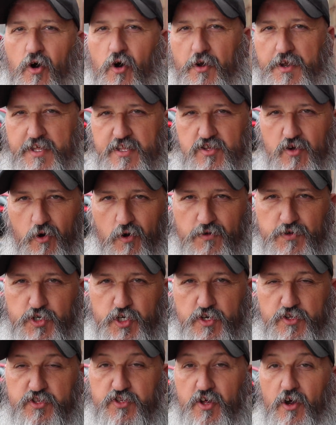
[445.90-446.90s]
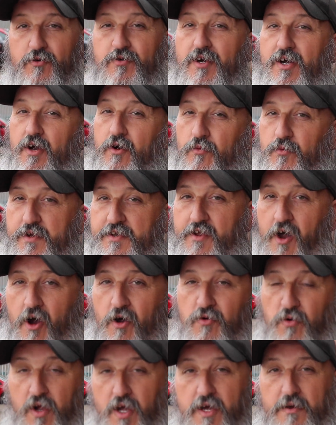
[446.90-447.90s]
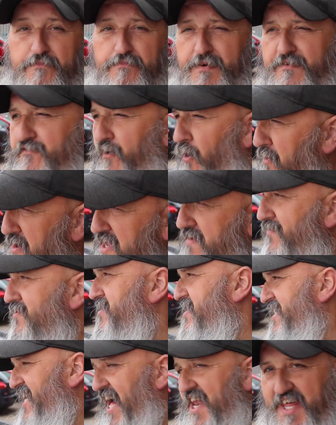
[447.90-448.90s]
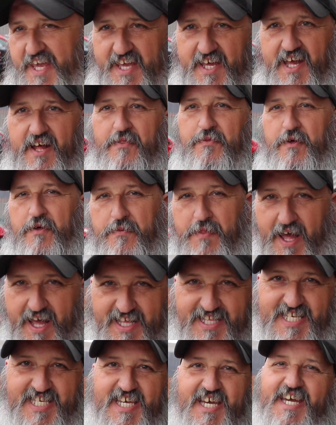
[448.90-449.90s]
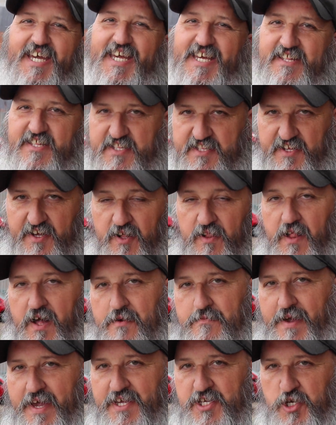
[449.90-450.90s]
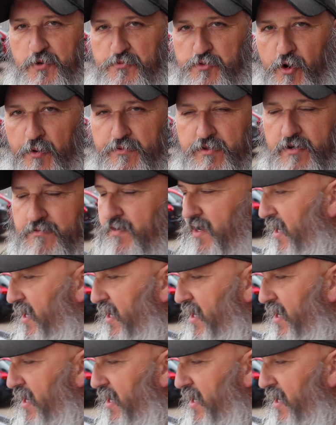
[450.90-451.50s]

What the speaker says: on its haunches. So we know, before I even scan it, that that is still a major problem.